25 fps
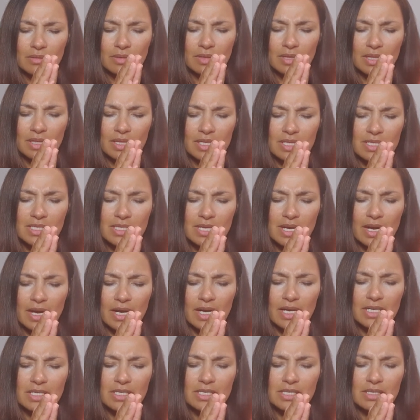This
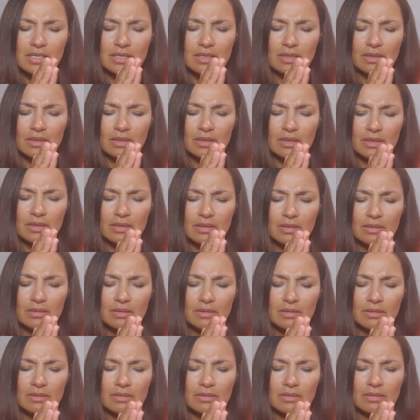heart
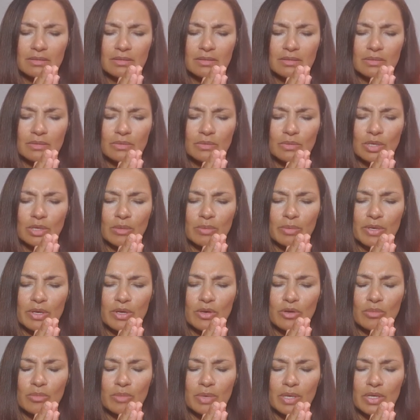will
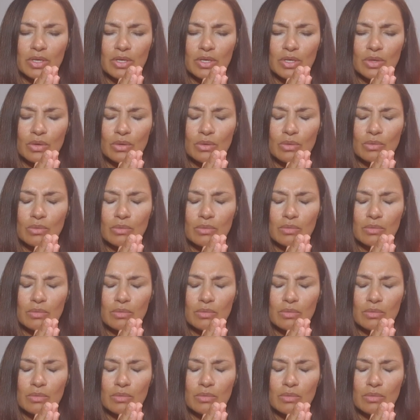become anew